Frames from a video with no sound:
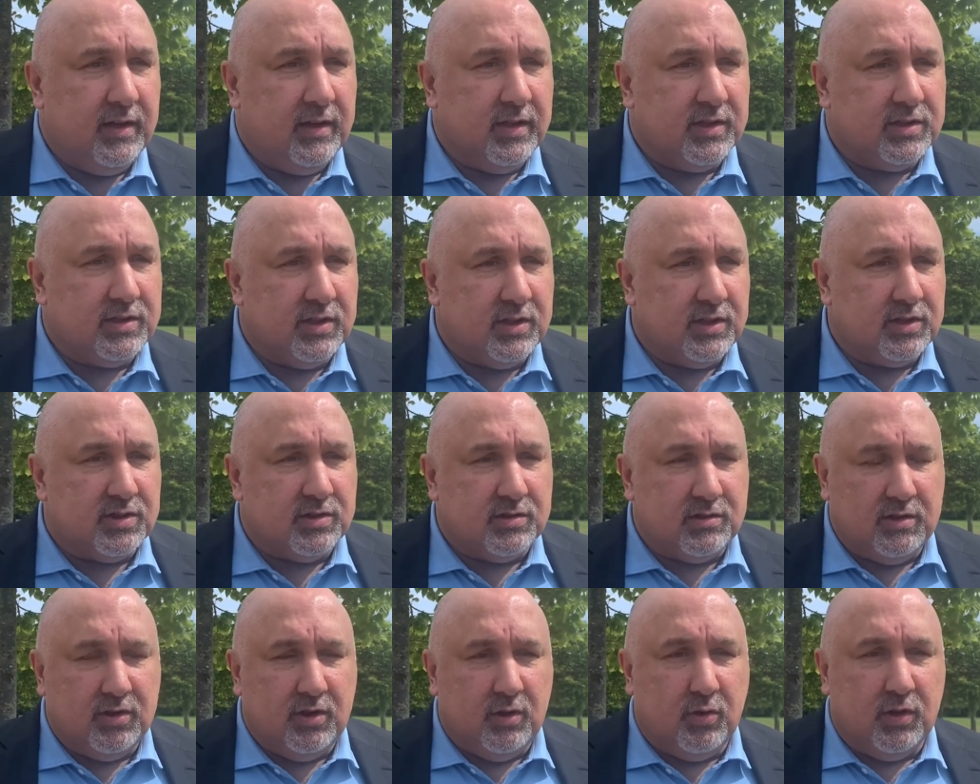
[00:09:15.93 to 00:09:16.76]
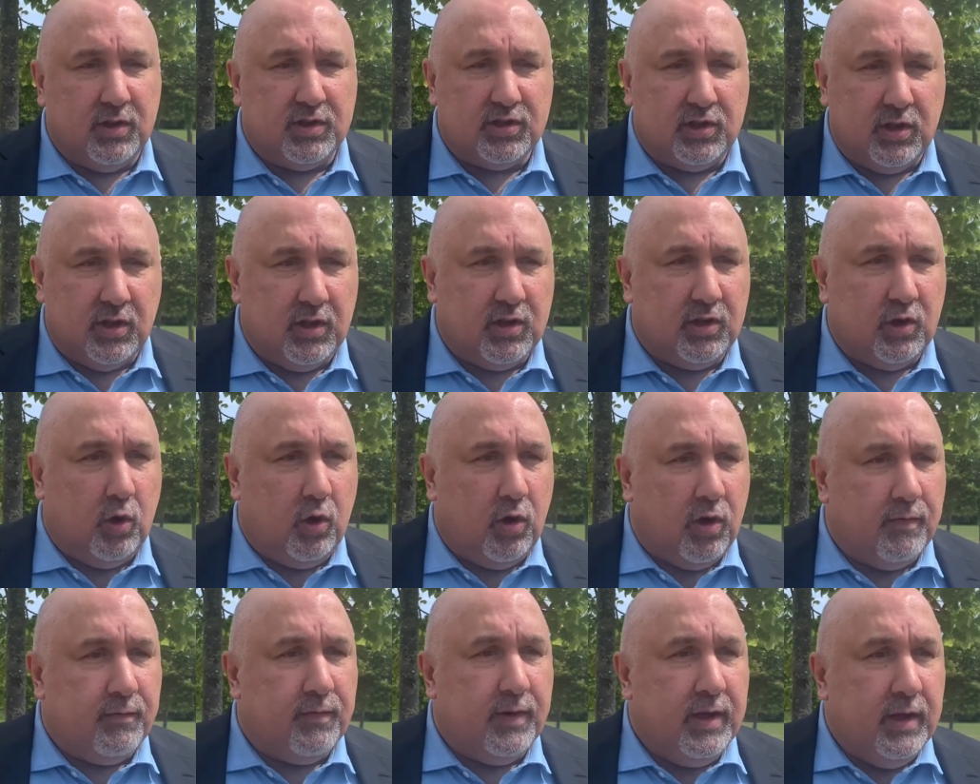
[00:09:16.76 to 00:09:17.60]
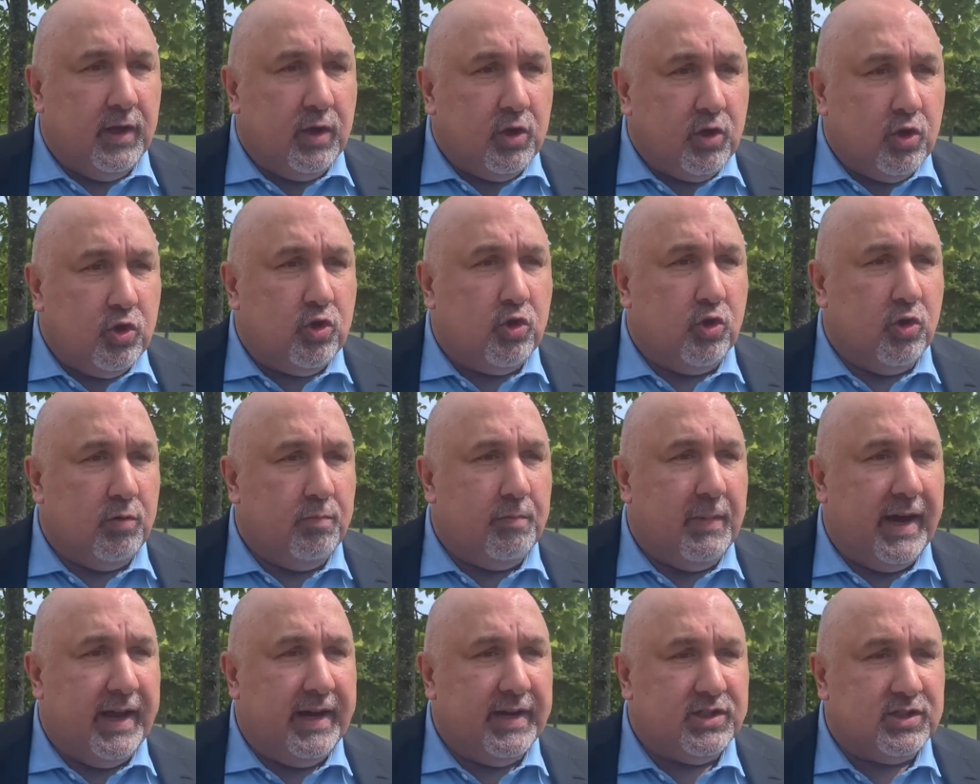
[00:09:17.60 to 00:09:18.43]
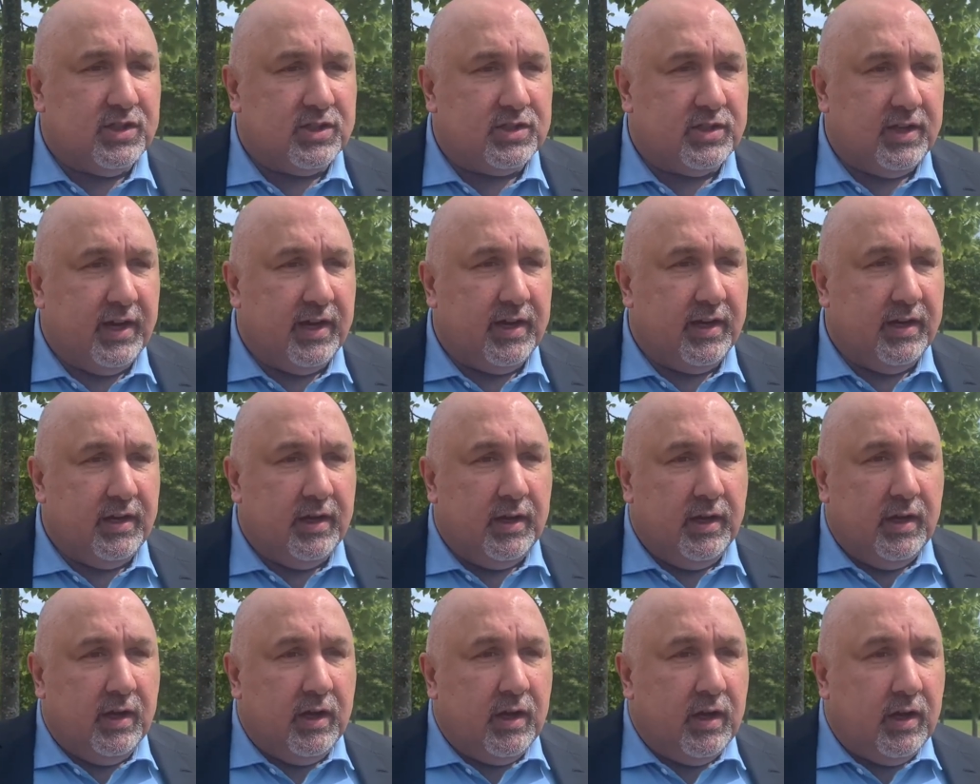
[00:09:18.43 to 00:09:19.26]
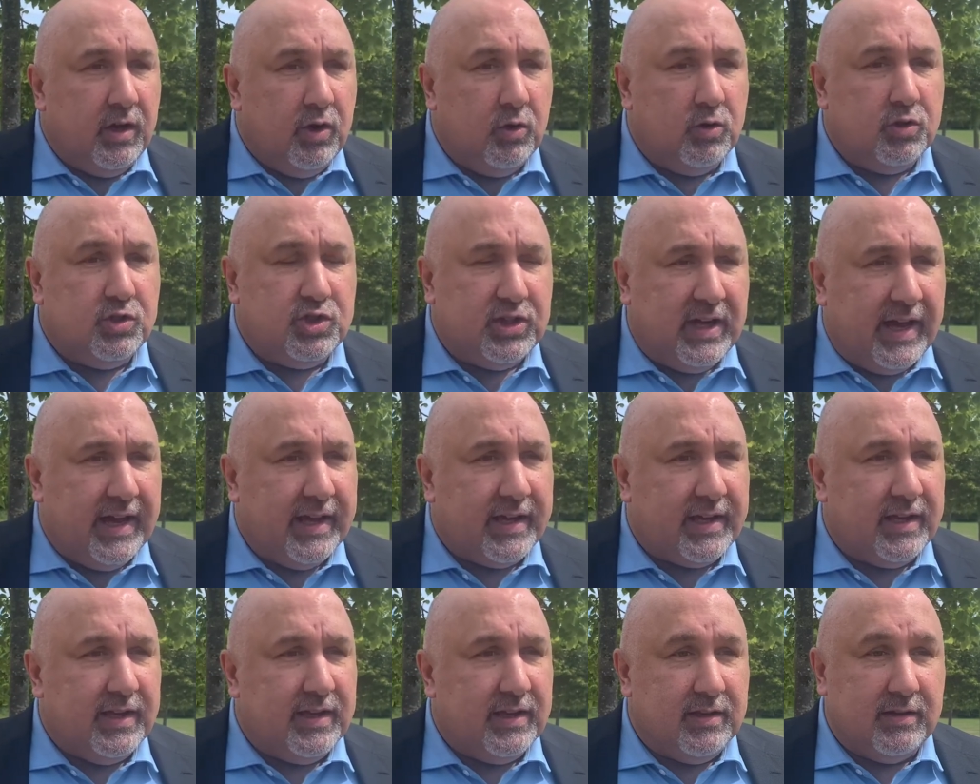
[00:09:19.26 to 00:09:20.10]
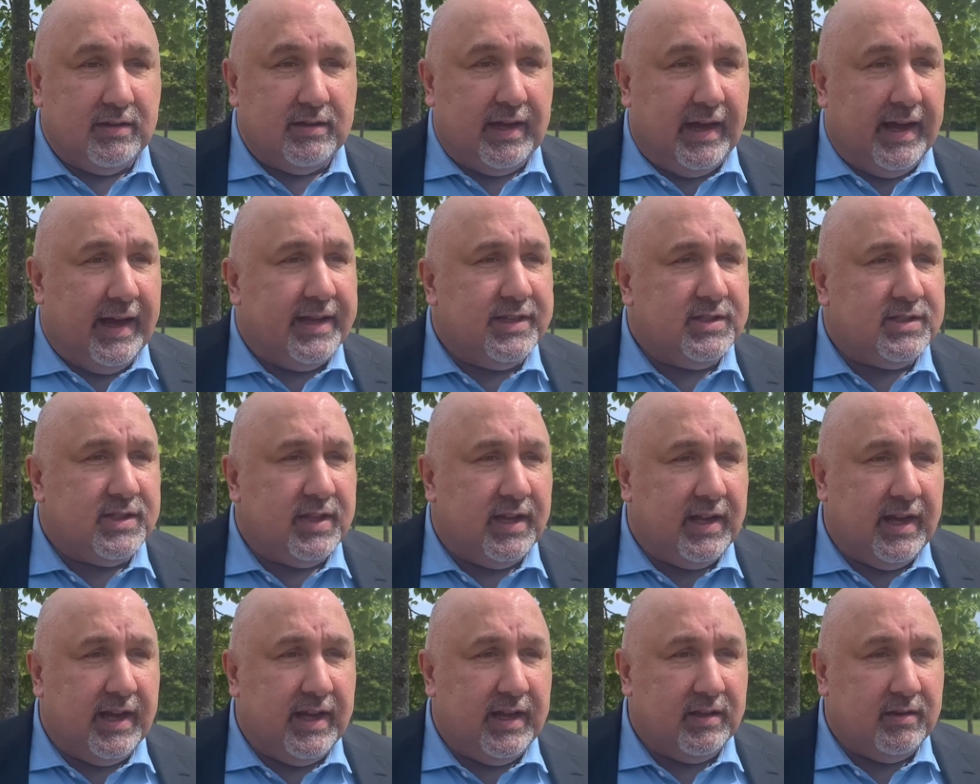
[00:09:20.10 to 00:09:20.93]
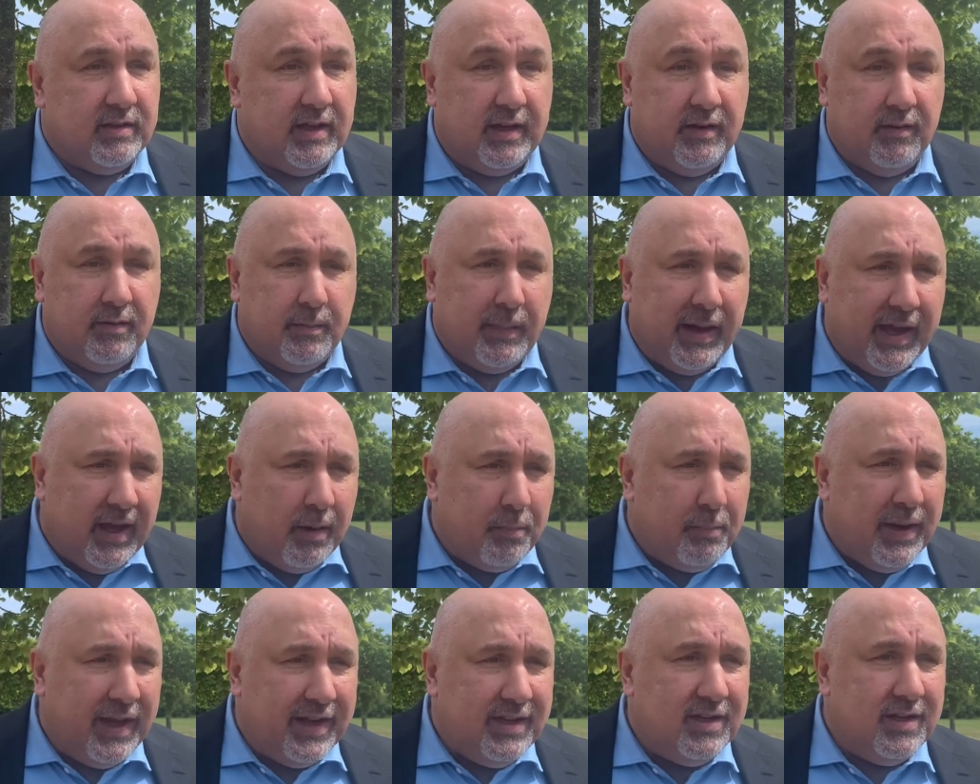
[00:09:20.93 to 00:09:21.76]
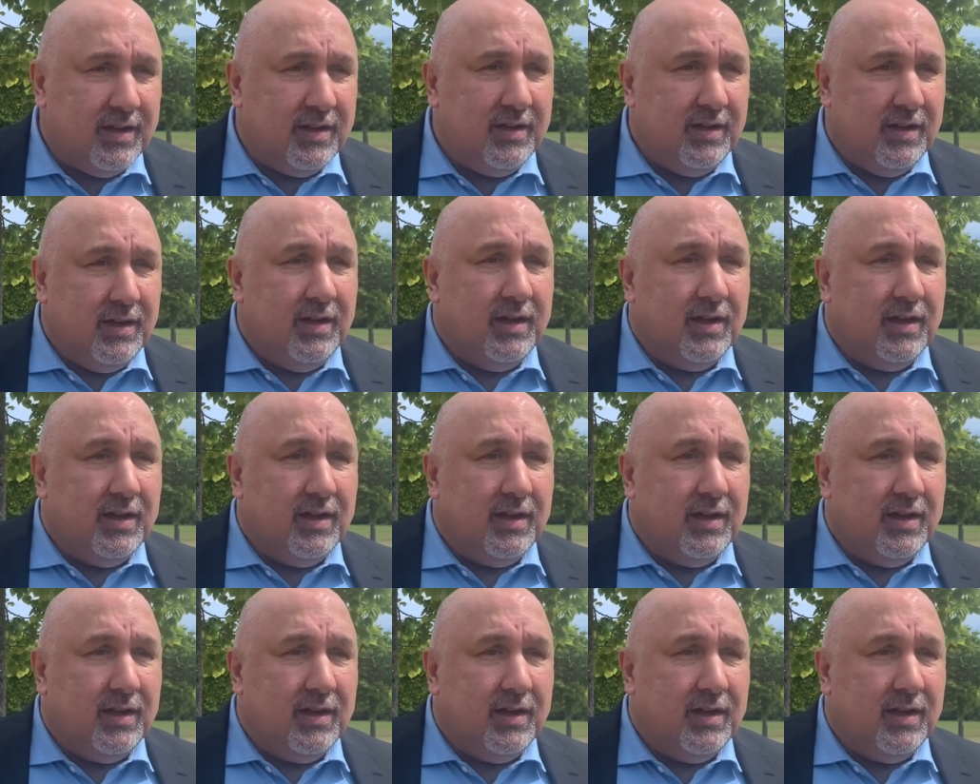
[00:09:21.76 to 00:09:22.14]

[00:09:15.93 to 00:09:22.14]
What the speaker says: There's a lot of good managers there, and Jack adds to that, and in my opinion,